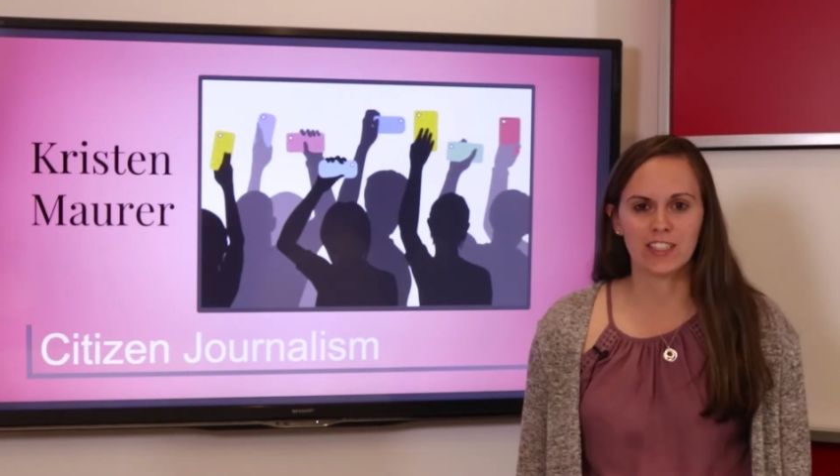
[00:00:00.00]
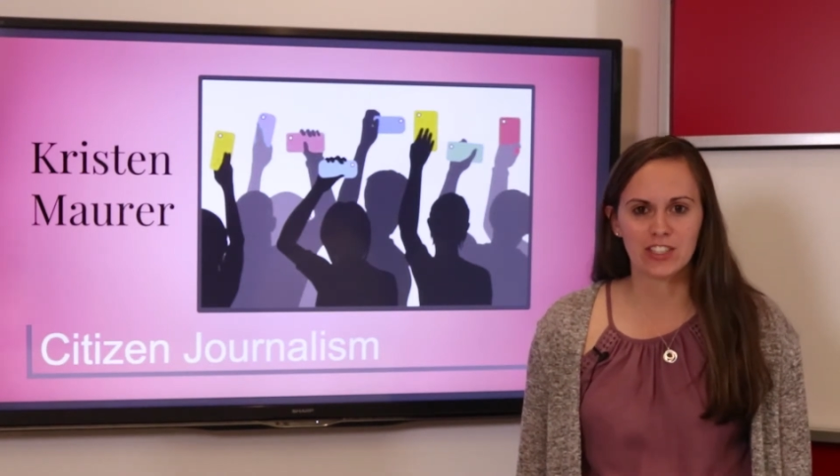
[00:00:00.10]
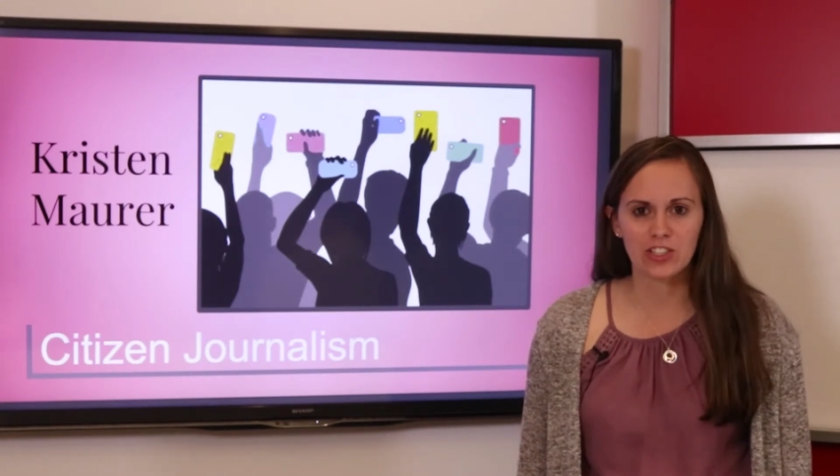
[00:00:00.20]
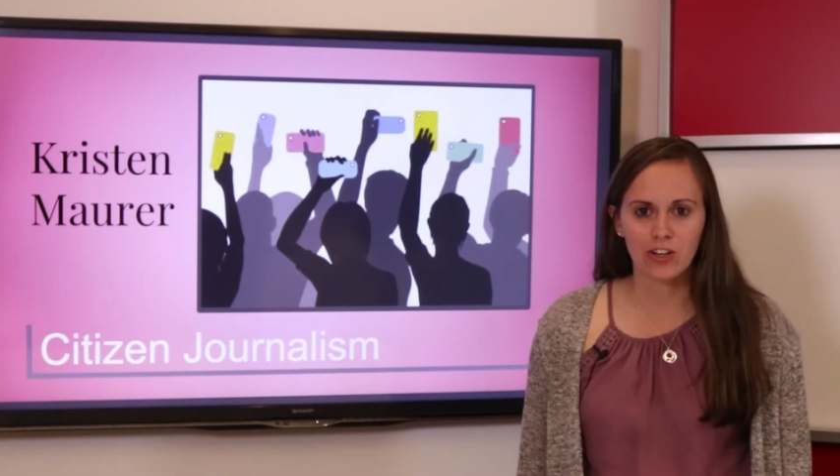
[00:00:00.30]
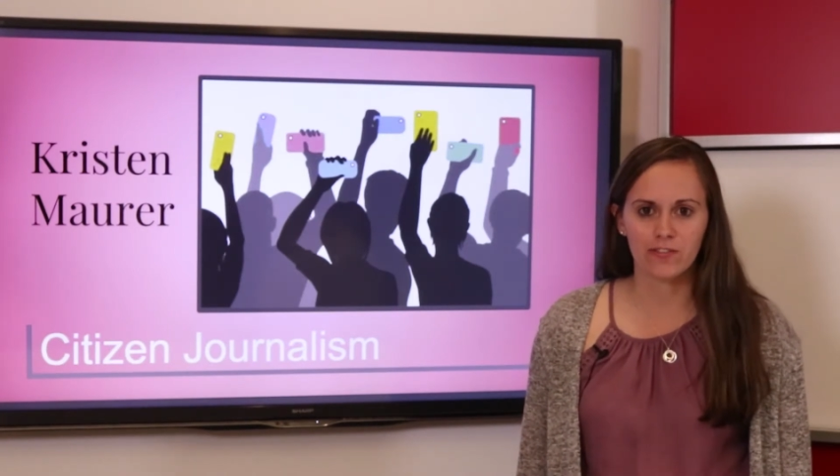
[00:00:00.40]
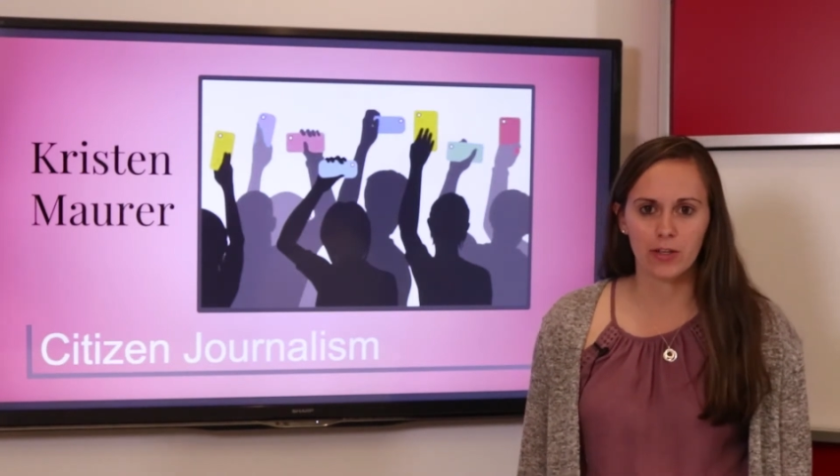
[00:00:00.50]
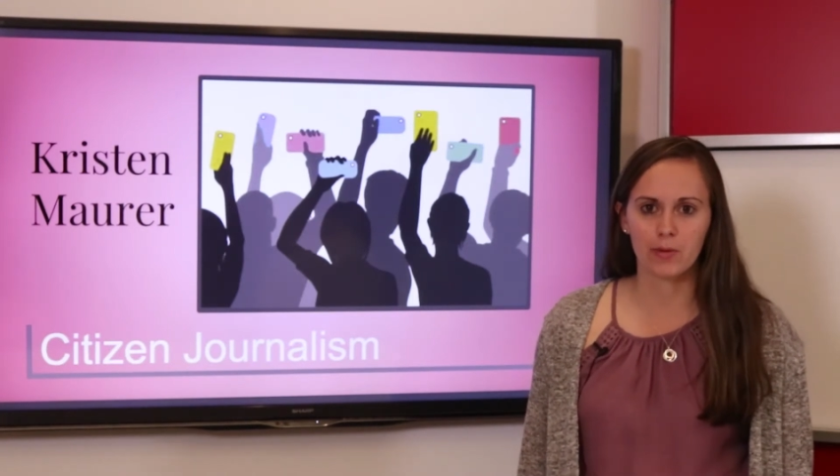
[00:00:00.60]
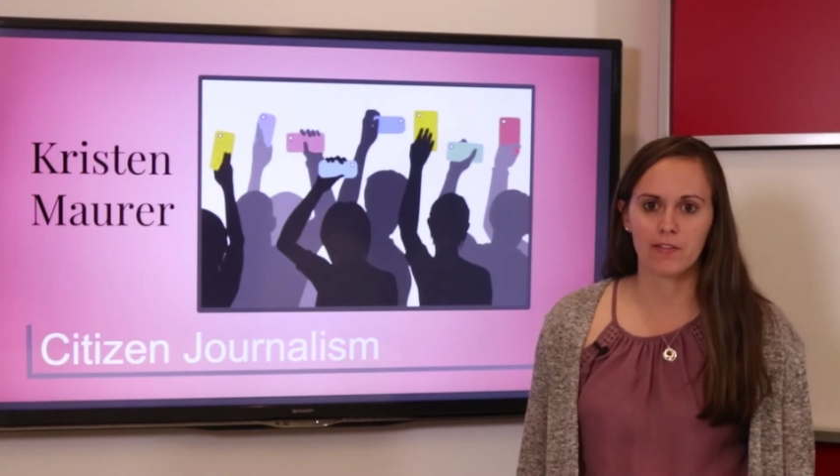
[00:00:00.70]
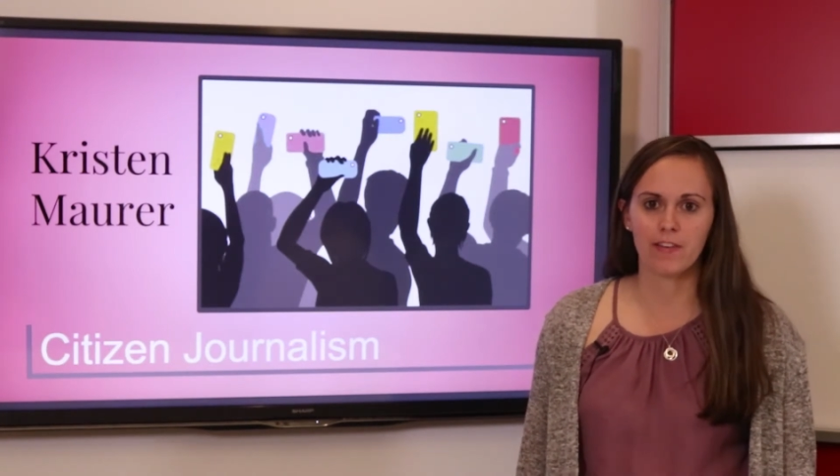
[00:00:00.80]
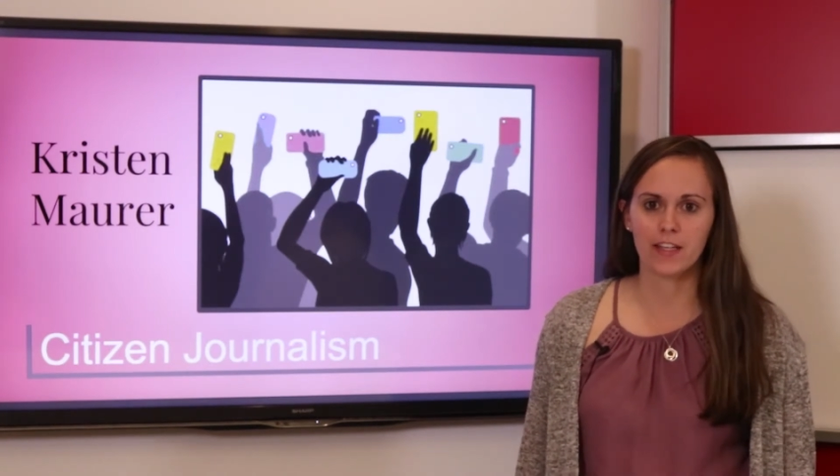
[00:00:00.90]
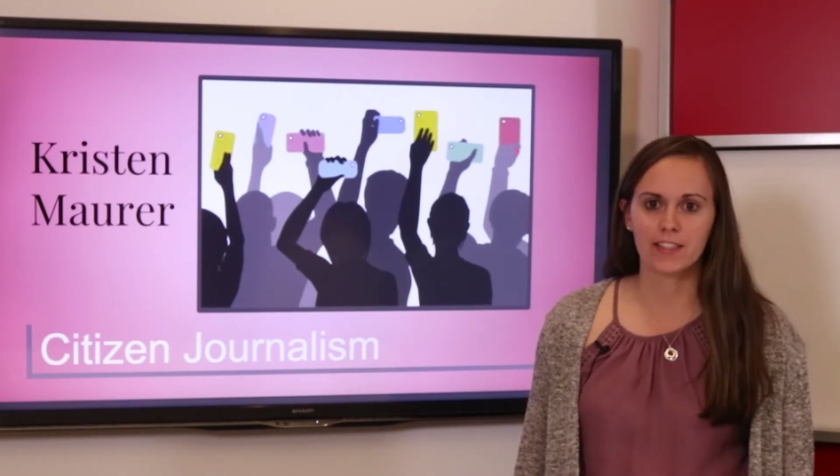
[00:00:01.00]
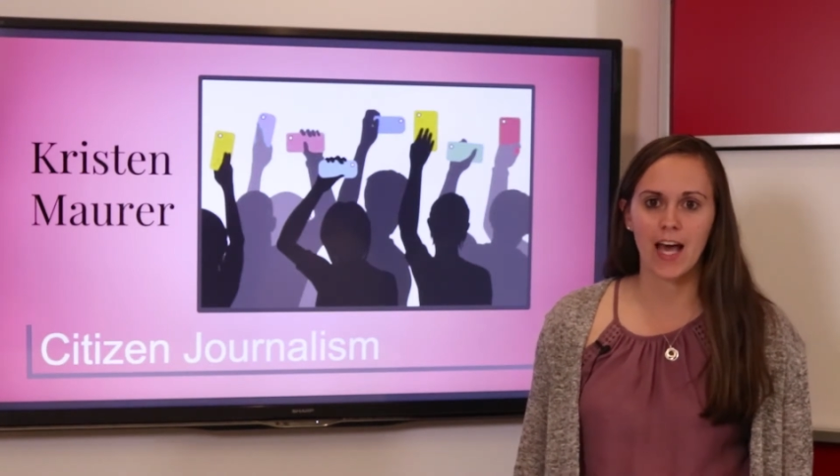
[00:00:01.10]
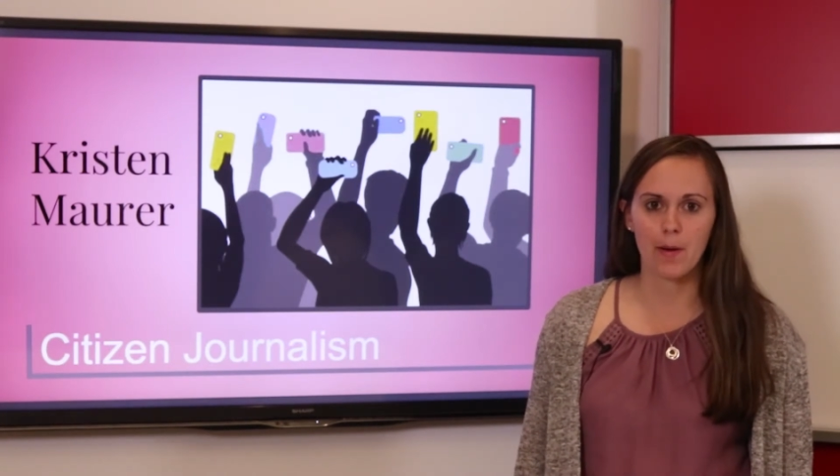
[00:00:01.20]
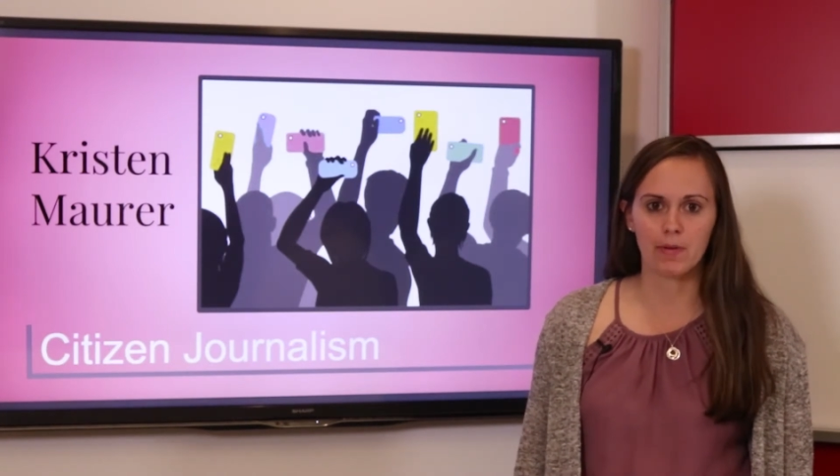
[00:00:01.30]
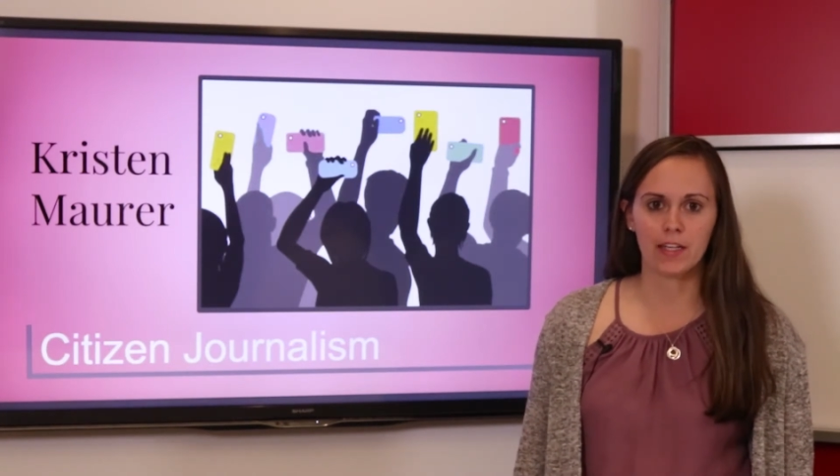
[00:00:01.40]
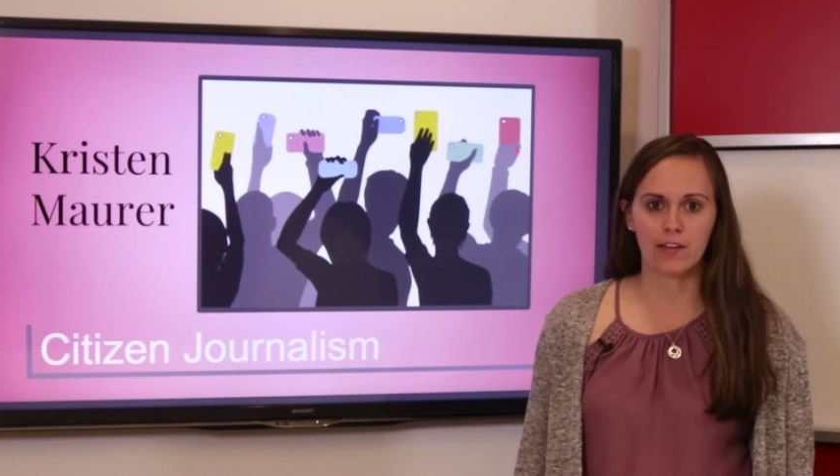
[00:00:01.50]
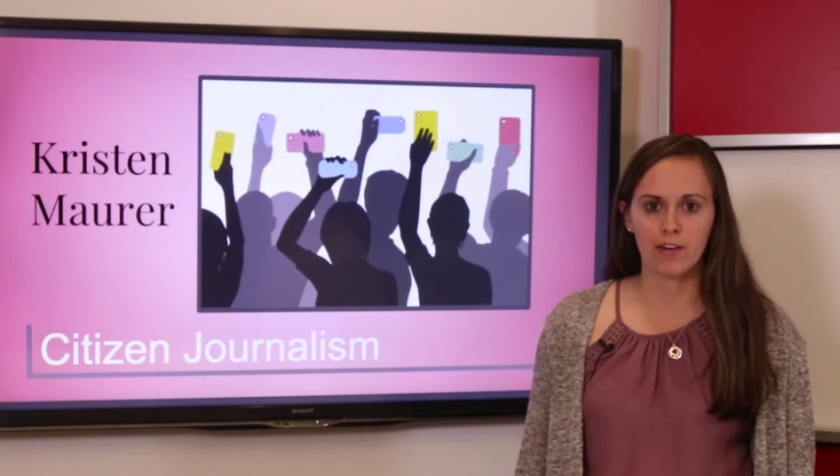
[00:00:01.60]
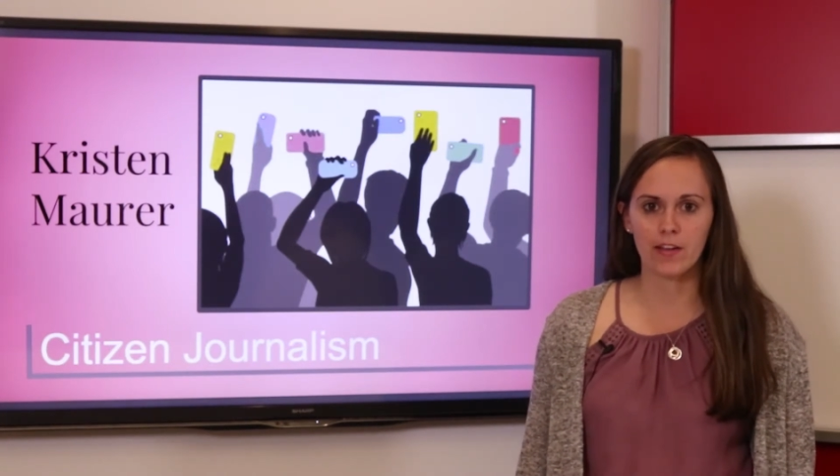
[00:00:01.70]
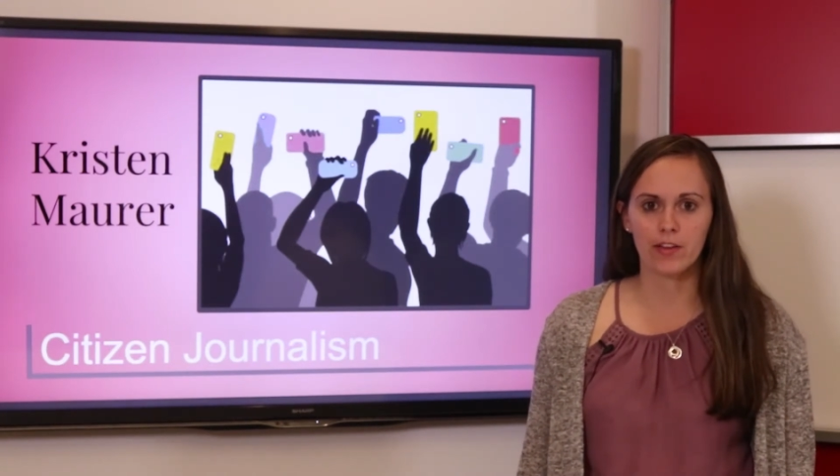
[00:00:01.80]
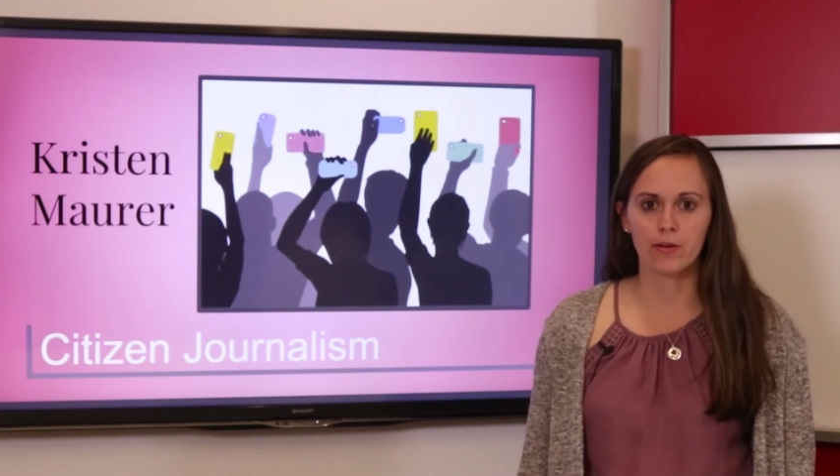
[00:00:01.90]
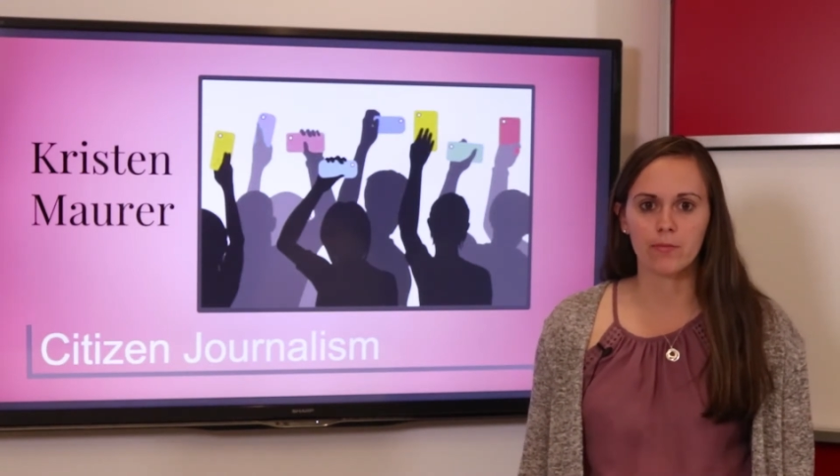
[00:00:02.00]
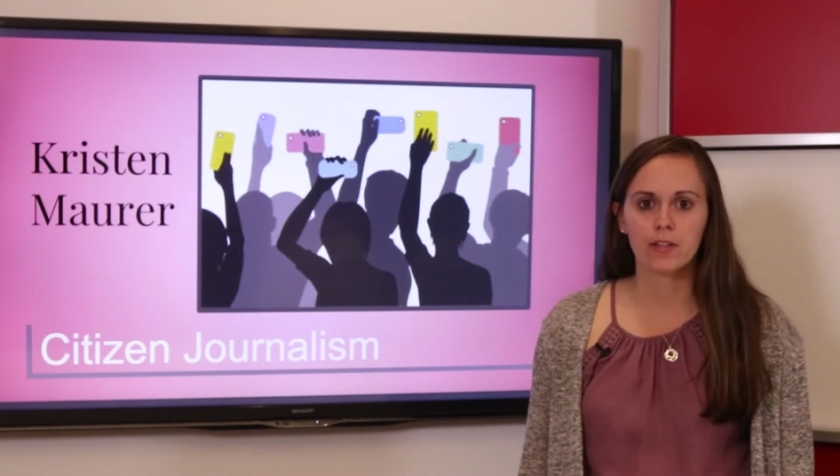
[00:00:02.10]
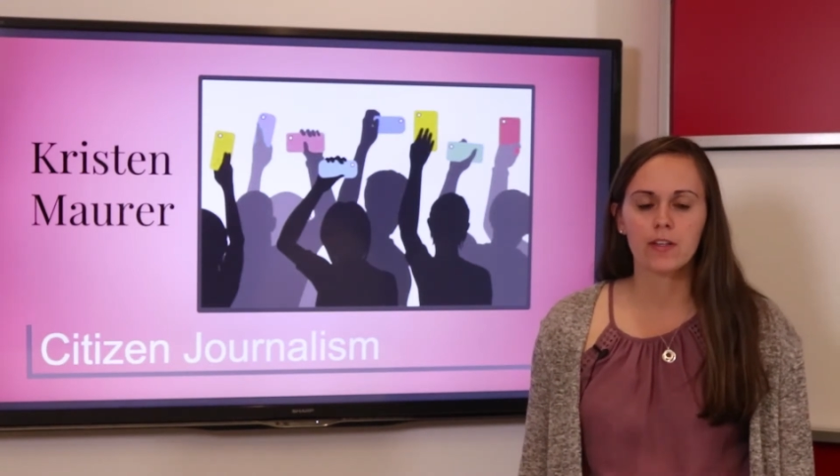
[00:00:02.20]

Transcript: and start filming events happening around them.